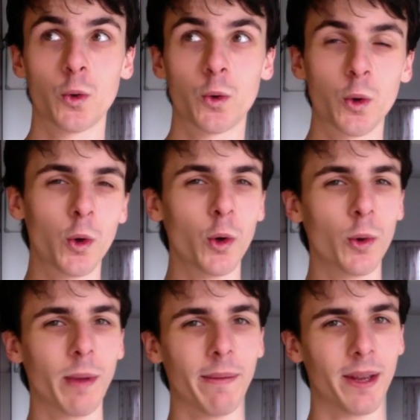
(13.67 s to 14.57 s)
2,
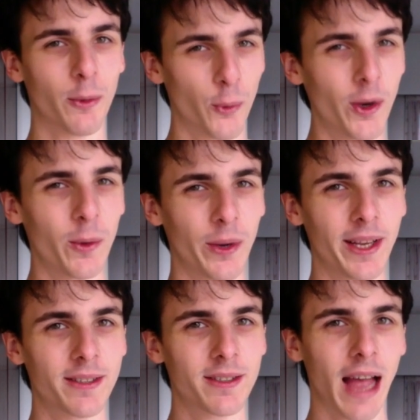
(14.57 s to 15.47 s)
maybe 3
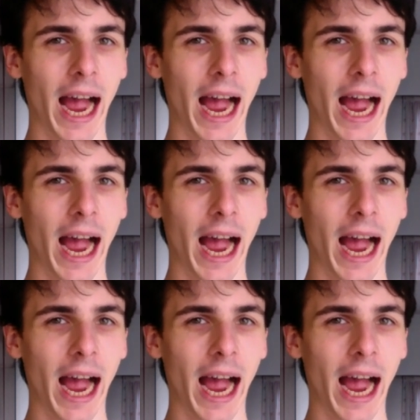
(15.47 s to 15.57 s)
weeks,